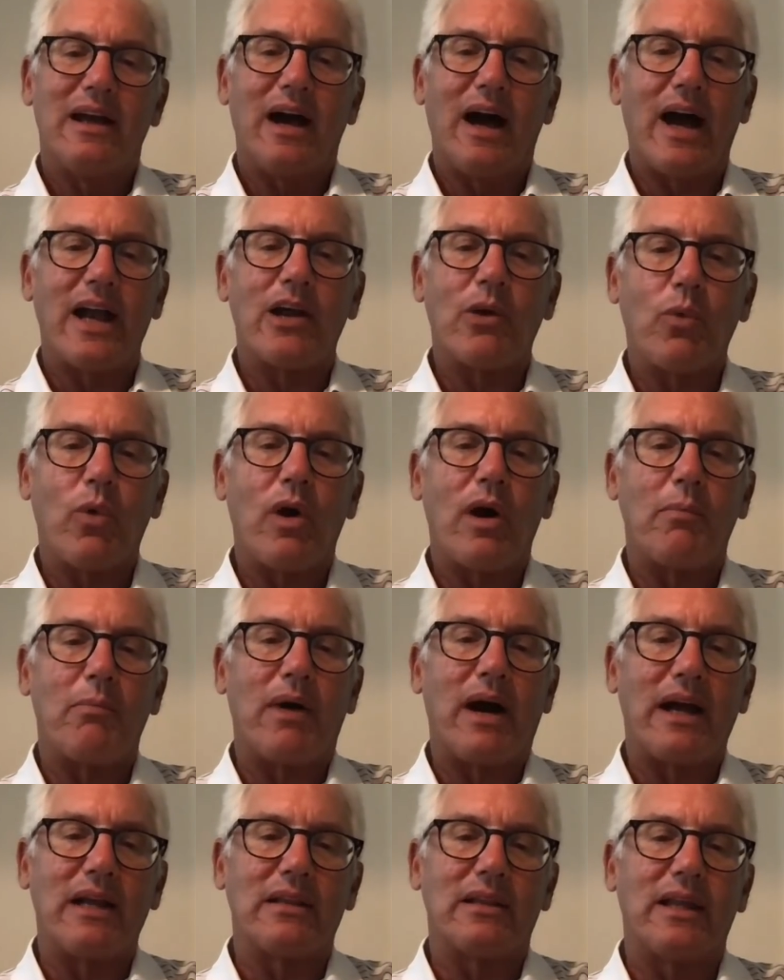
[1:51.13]
I don't want
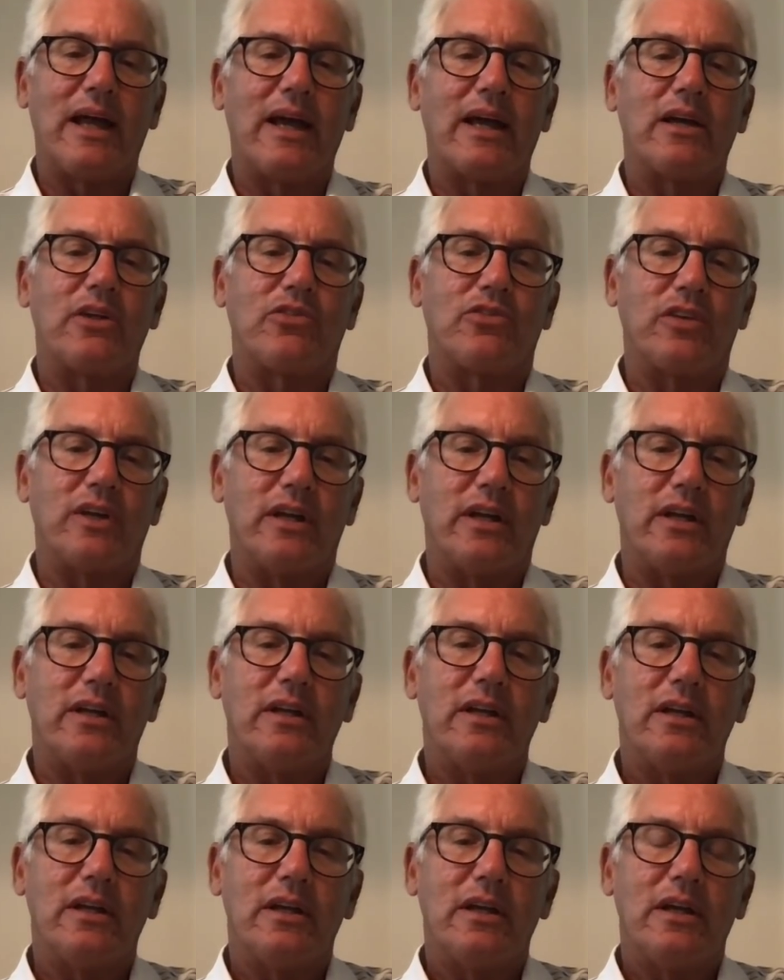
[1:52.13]
my
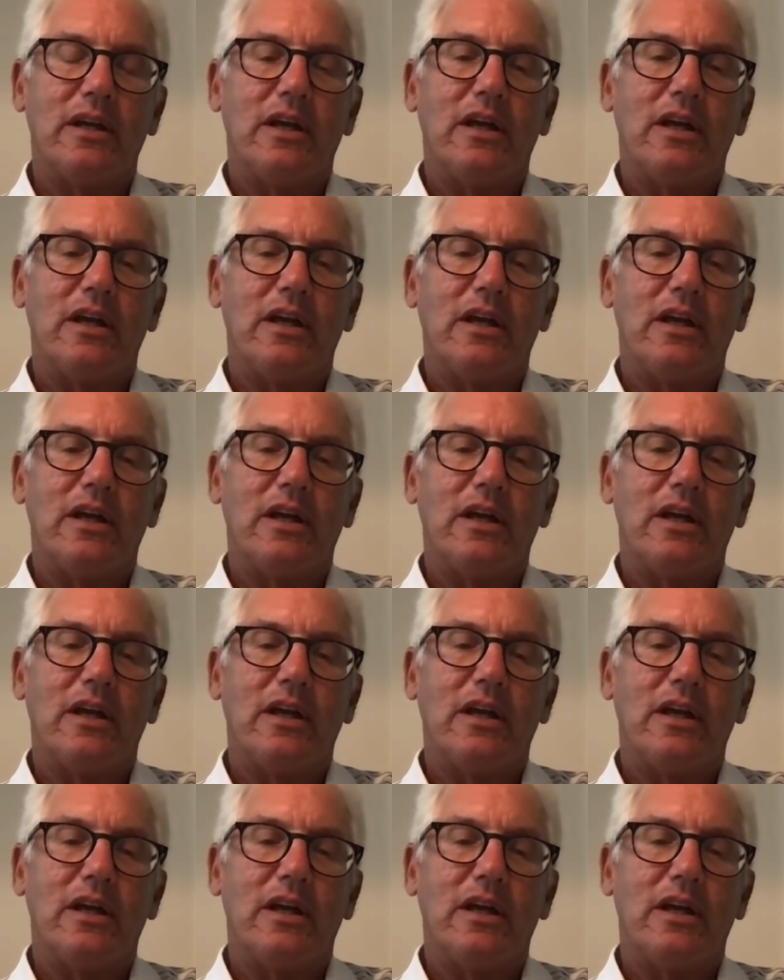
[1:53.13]
legacy